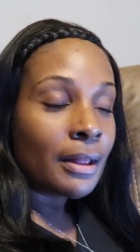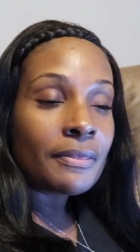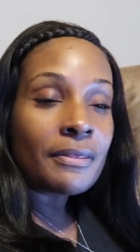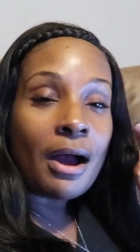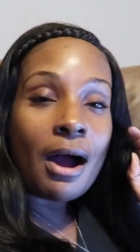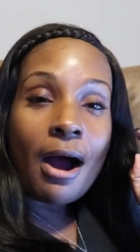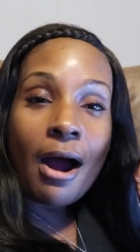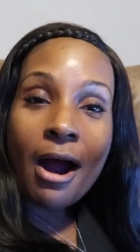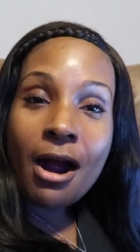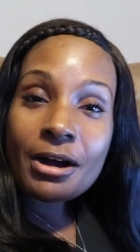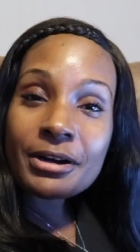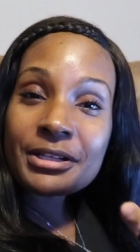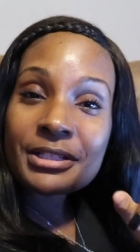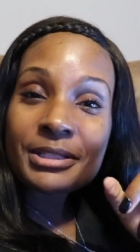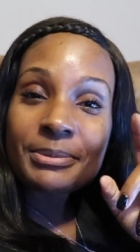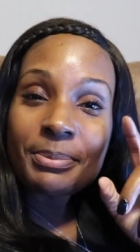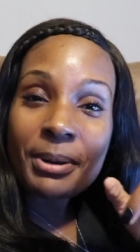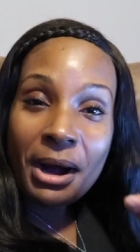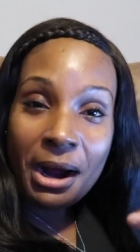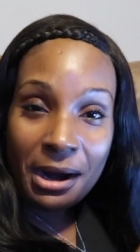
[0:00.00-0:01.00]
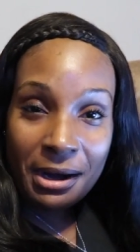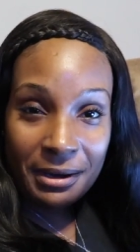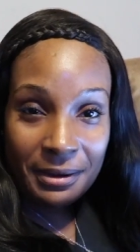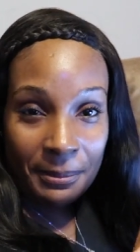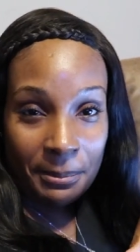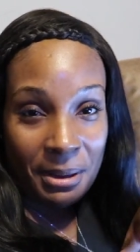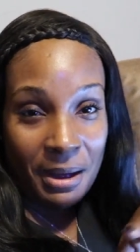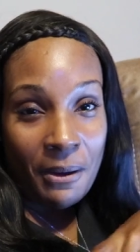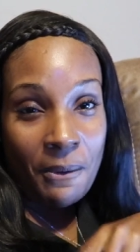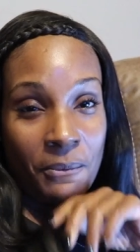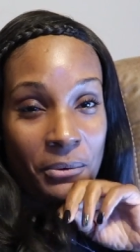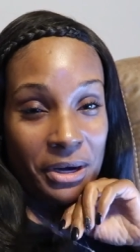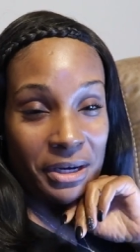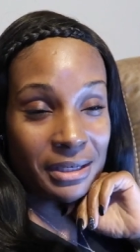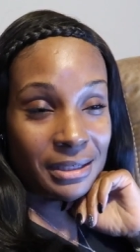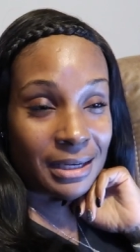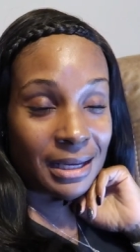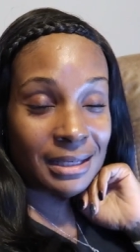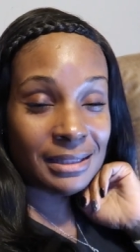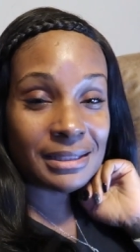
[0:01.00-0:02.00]
The hardest part about
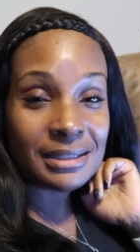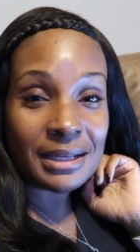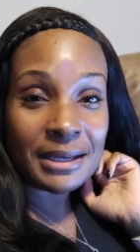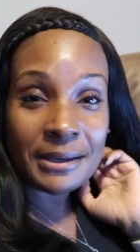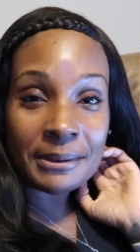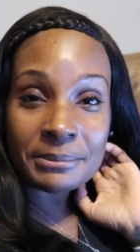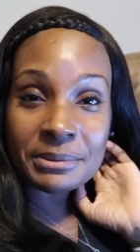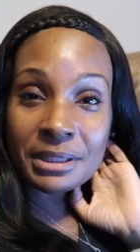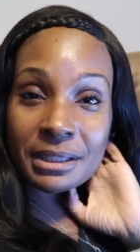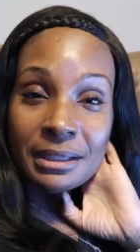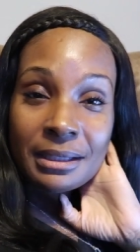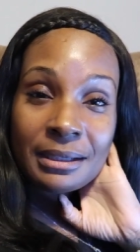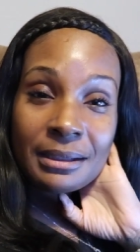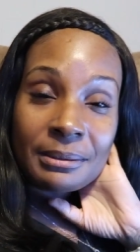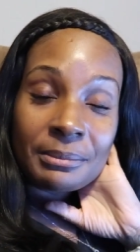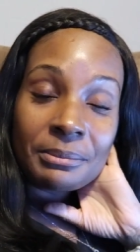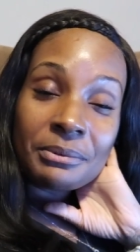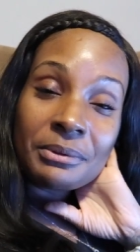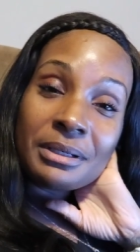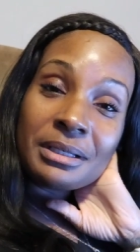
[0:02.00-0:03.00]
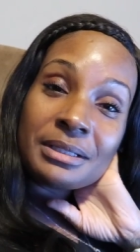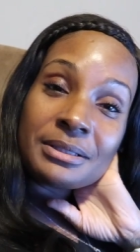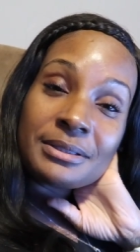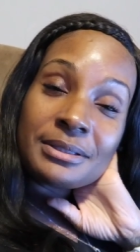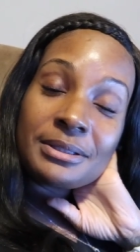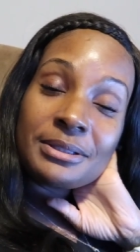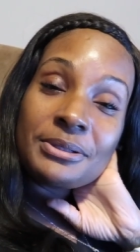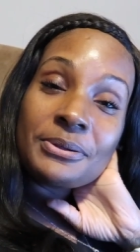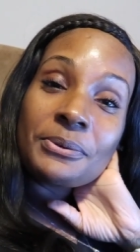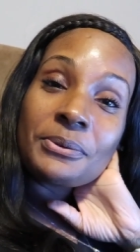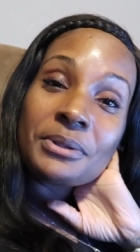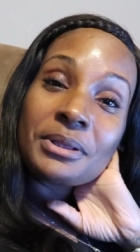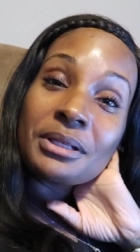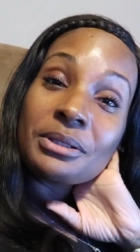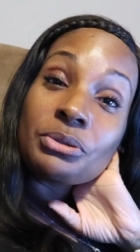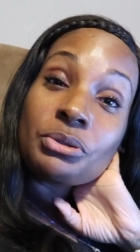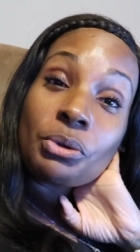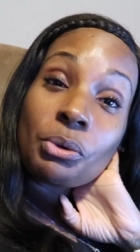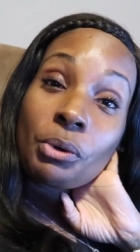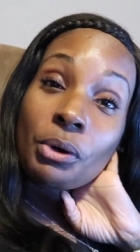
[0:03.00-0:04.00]
working at Sam's Club was doing the
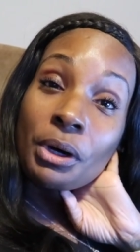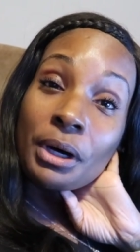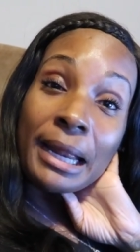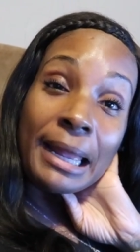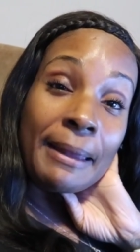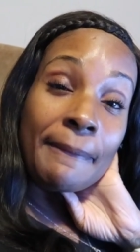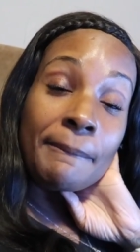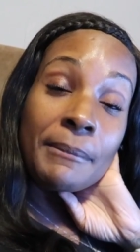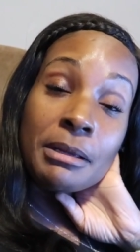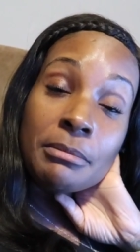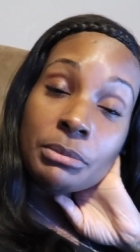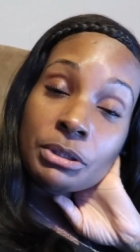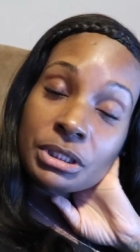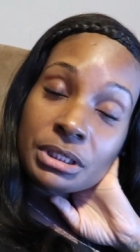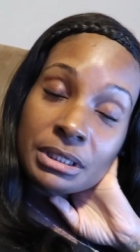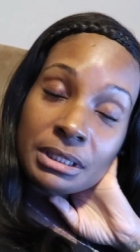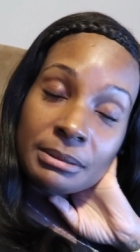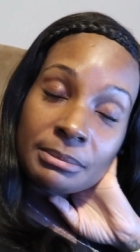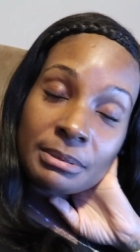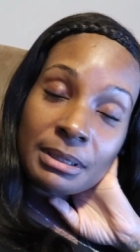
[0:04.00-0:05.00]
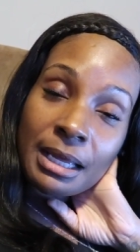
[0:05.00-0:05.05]
door at membership.